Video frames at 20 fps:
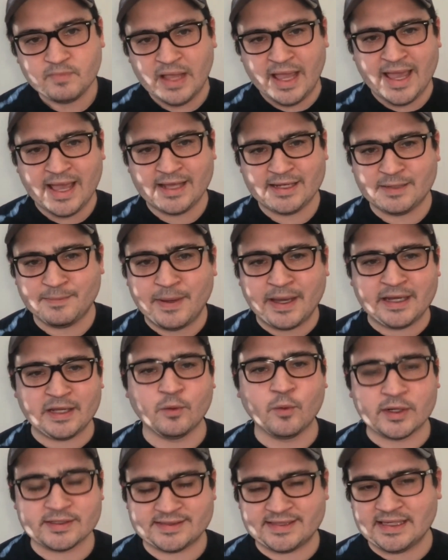And
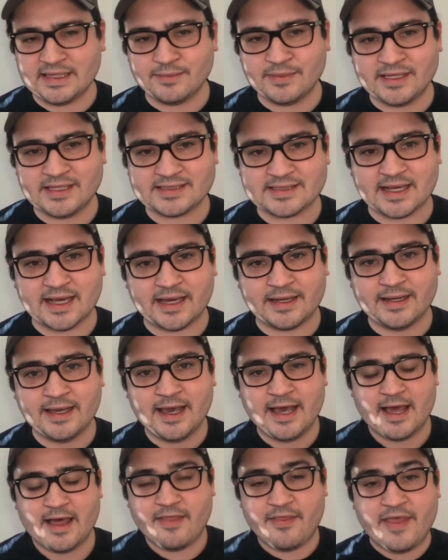depending what team he's on,
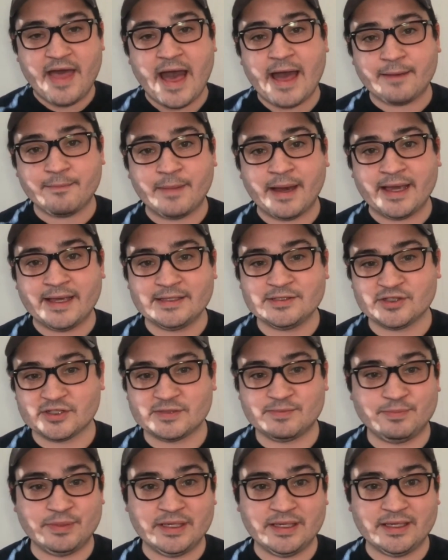that might
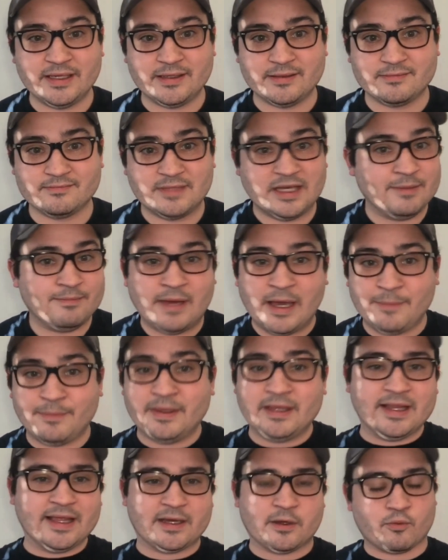just be, it might
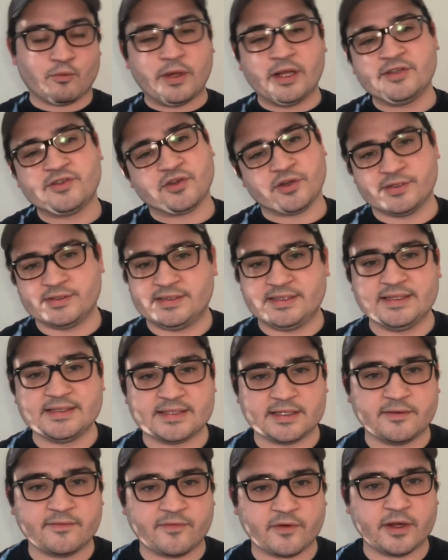be like a redshirt
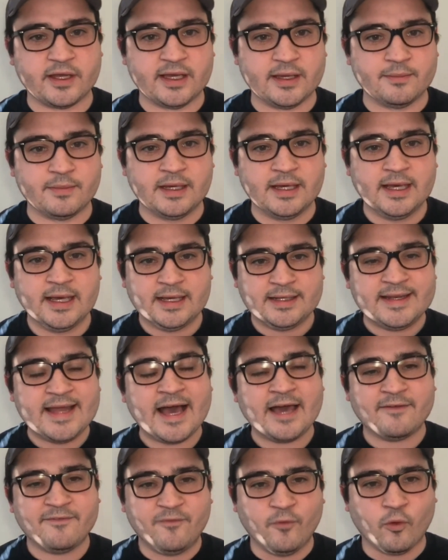season for him,
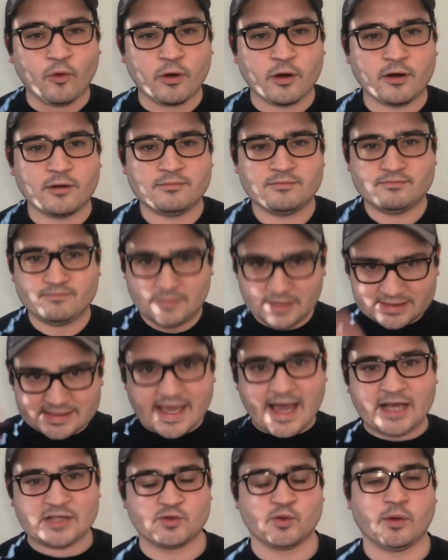not for his
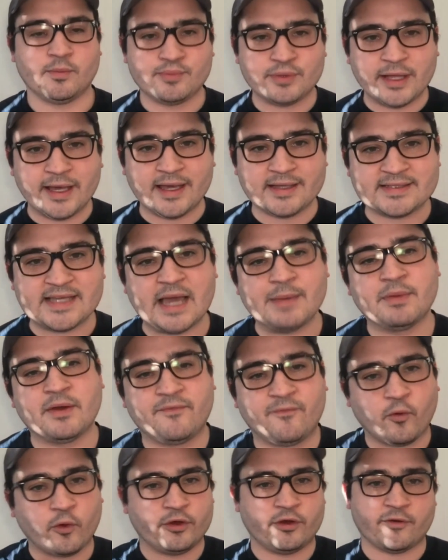actual playing time,
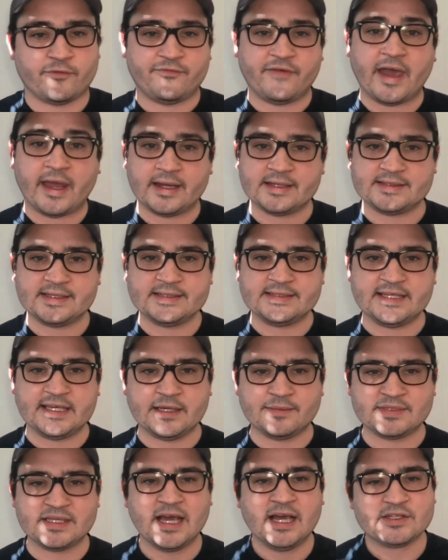but for your fantasy
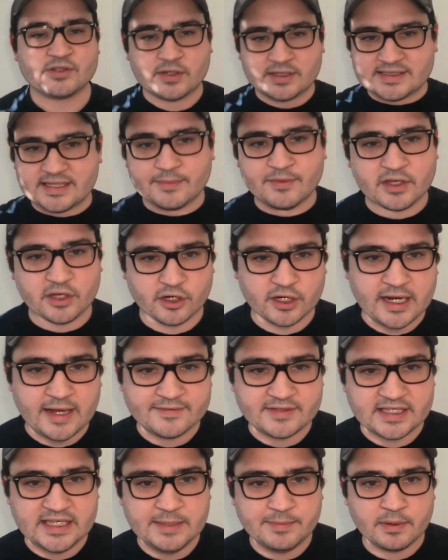teams. So it's something you're going to
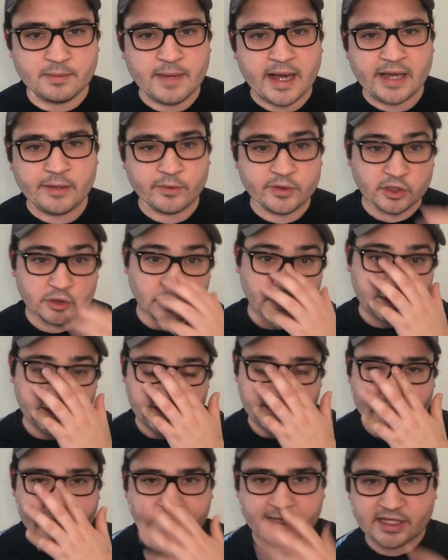have to keep in mind when you're looking
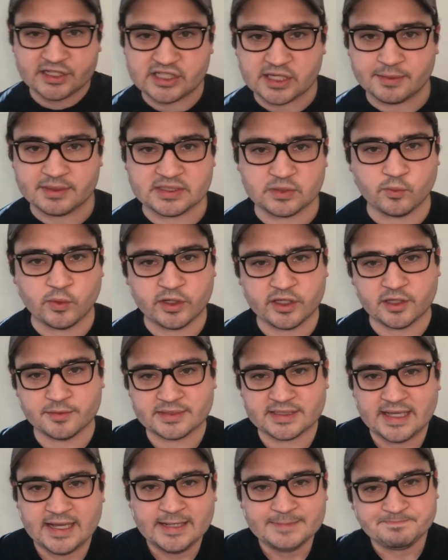at a guy like Jameson
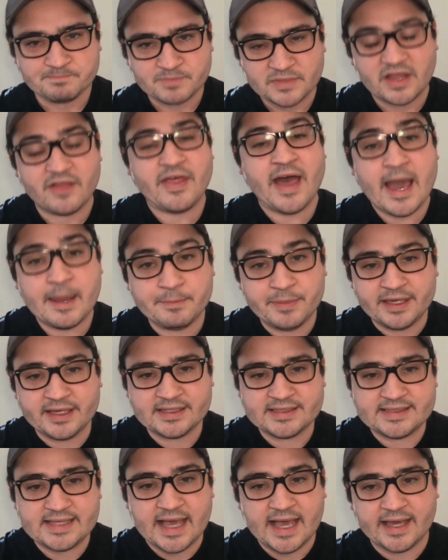Williams. That
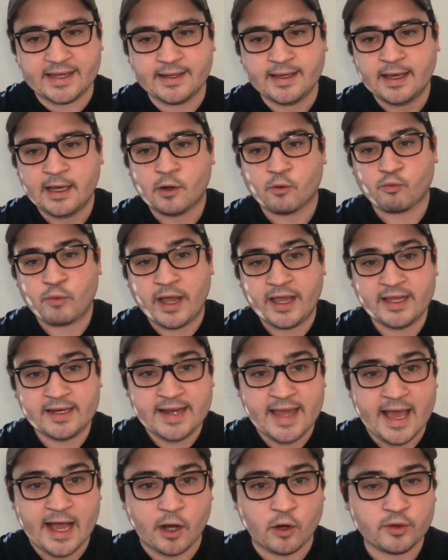being said, right
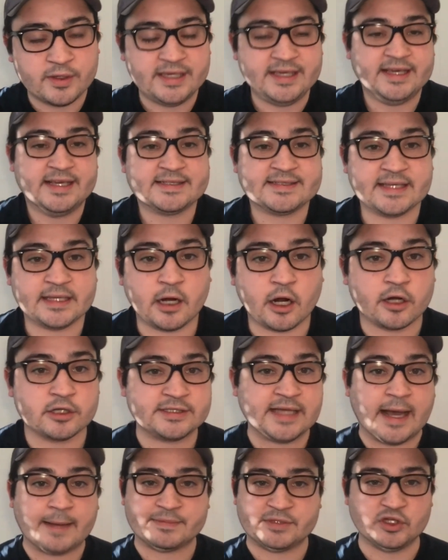now, he isn't our
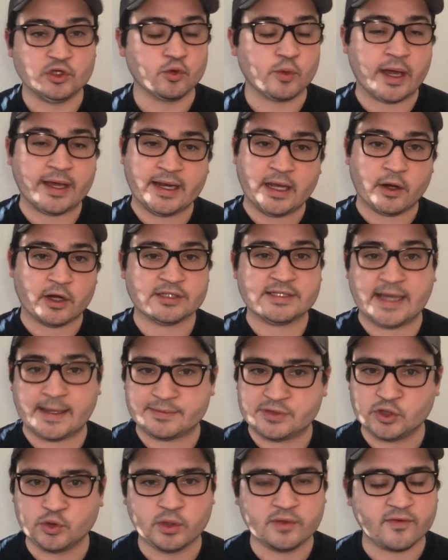top two. Right now, our
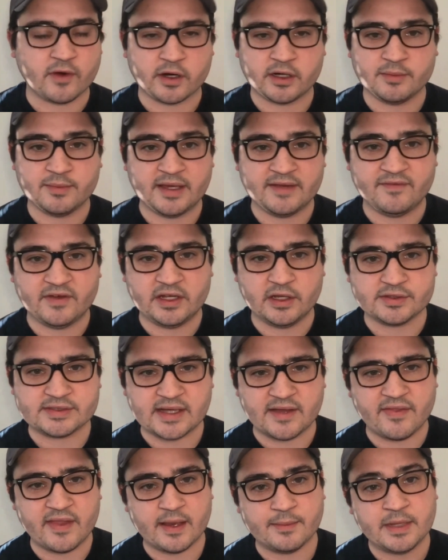top two, we've already made videos
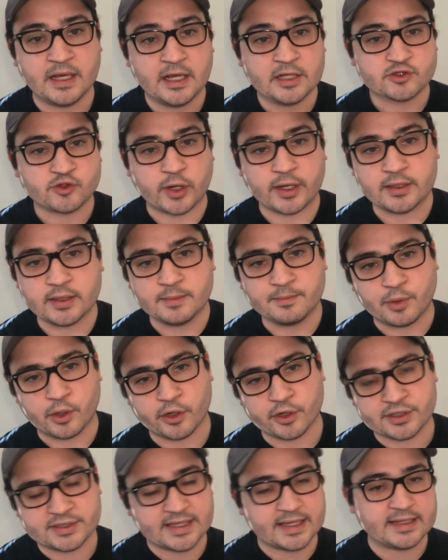on them, Treylon
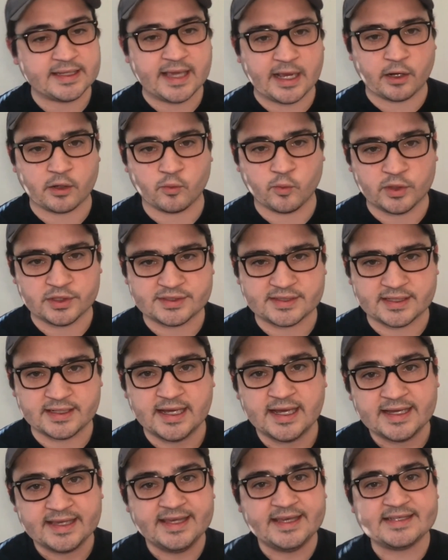Burks and Garrett
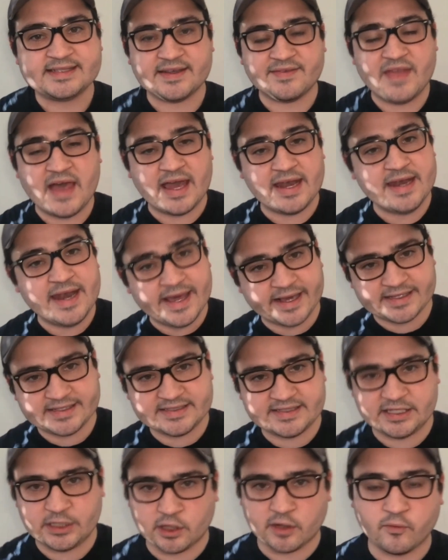Wilson. He is in that
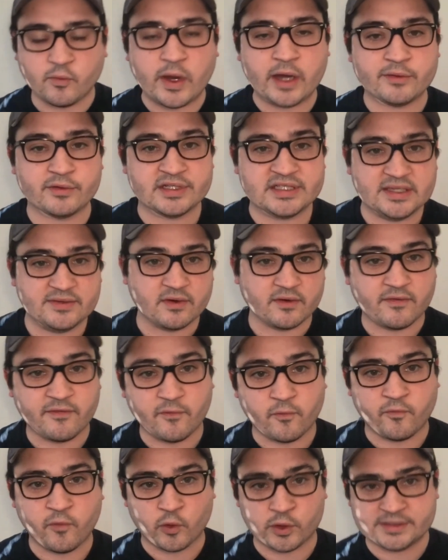next tier of wide receiver
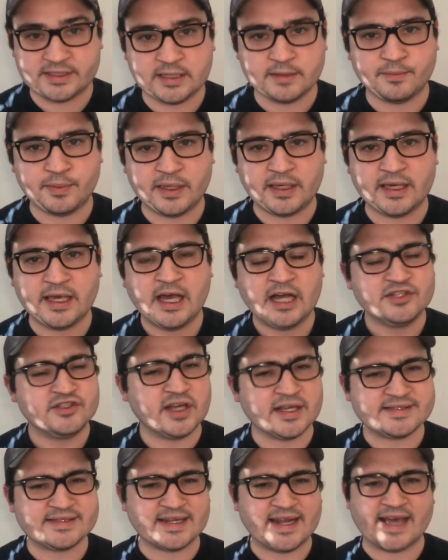for 14P.
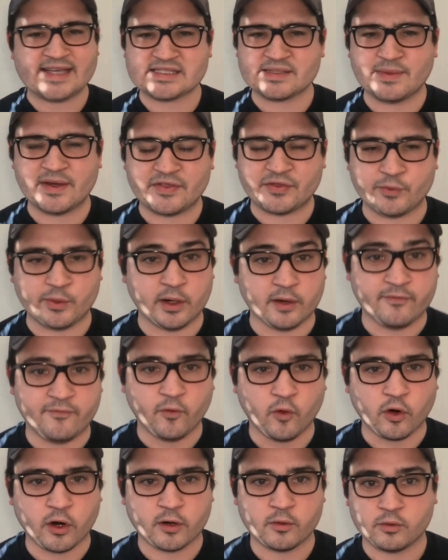Justin has him at 3 or
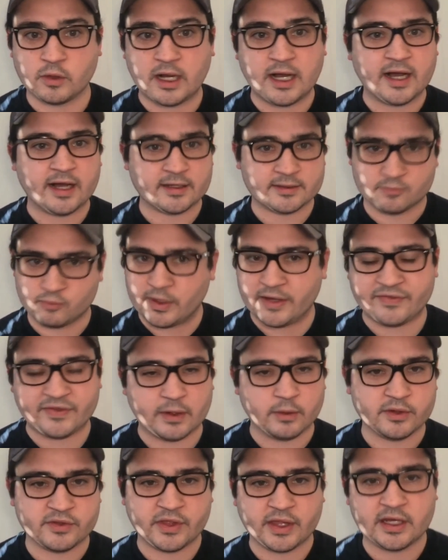4 right
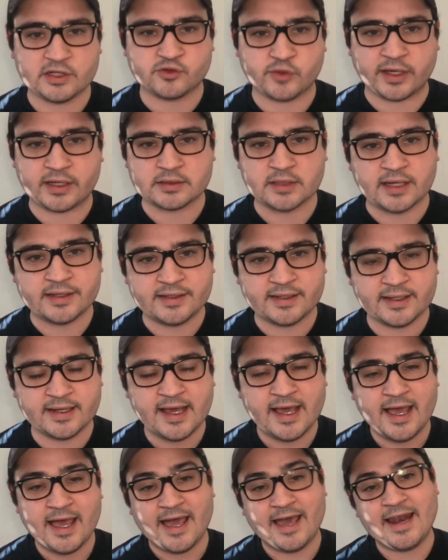there with Drake London.
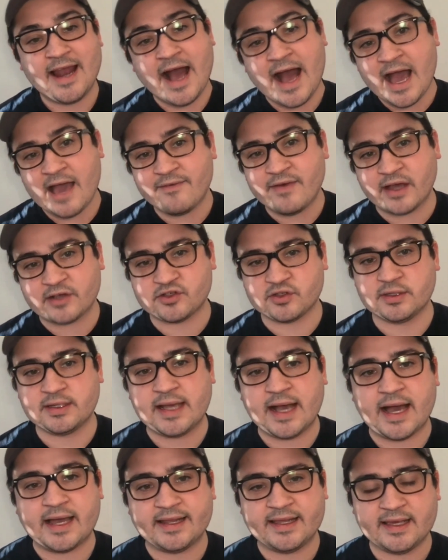And I've actually
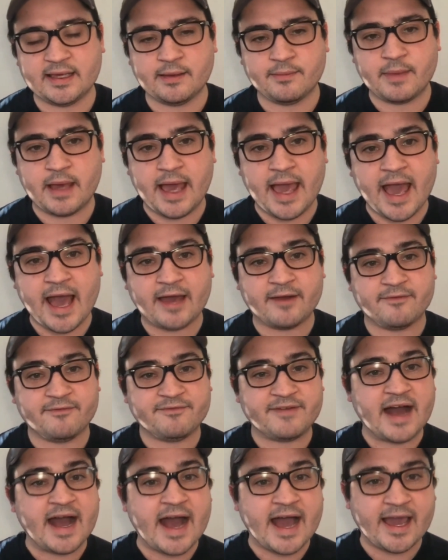got him at
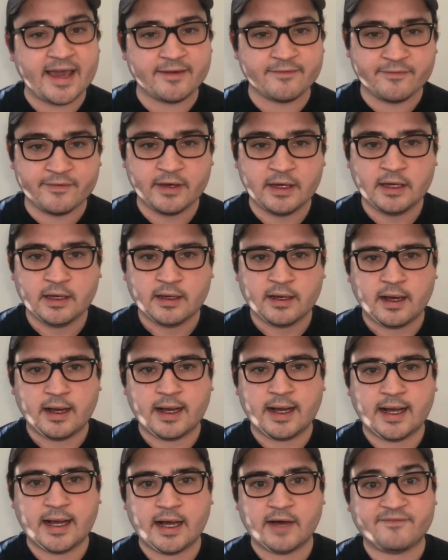5
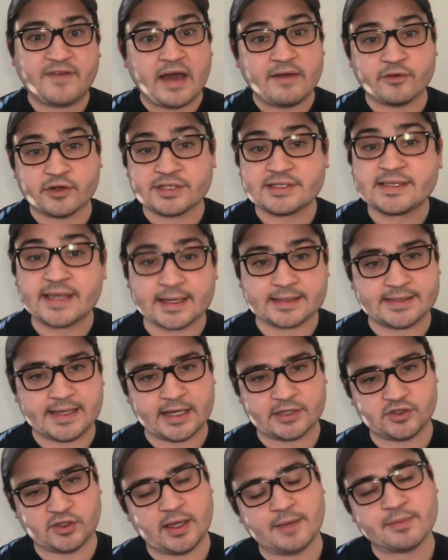or 6,
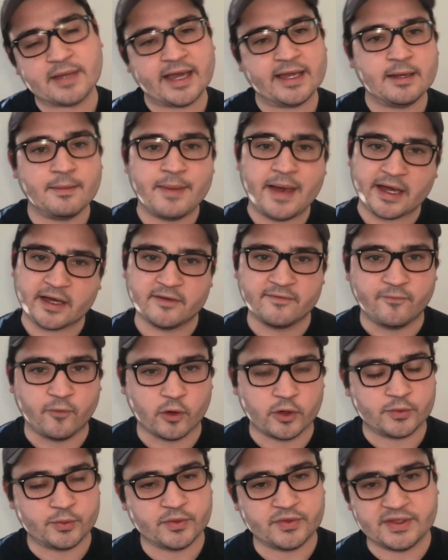actually. I'm kind of back and
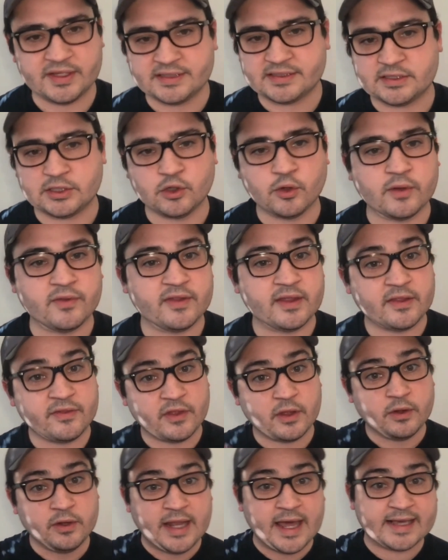forth with these two. And the
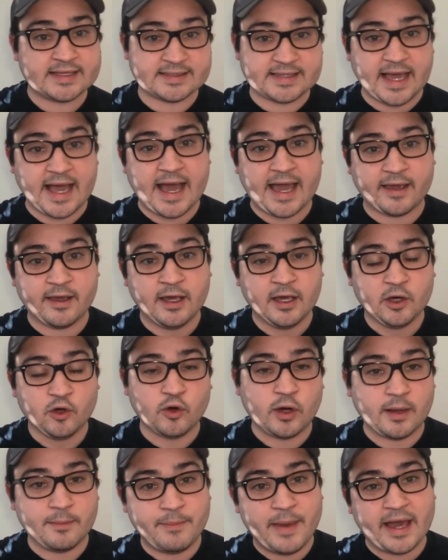next guy who
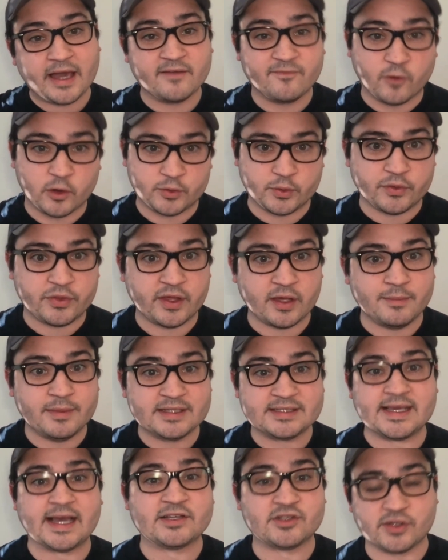I'm back and forth with him is
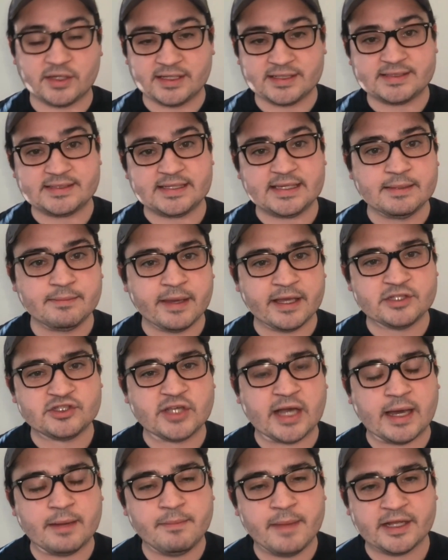actually his teammate,
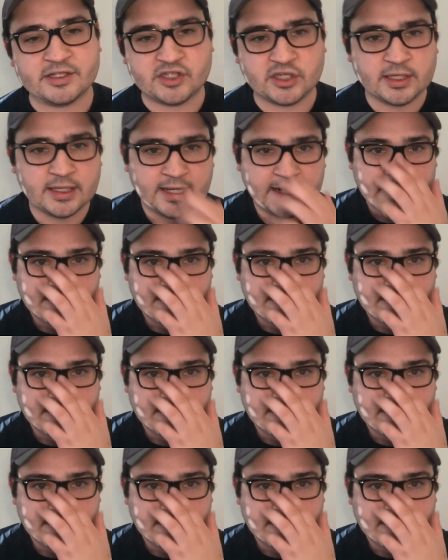John Mechie.